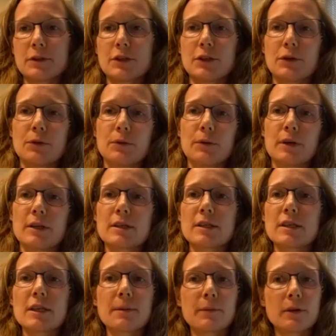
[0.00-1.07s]
to a
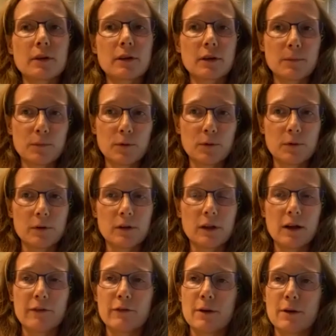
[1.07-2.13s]
similar pool
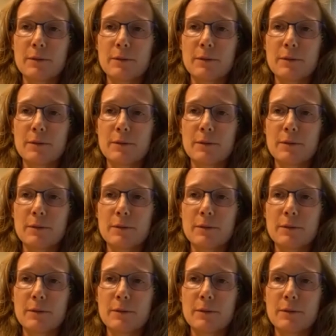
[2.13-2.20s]
of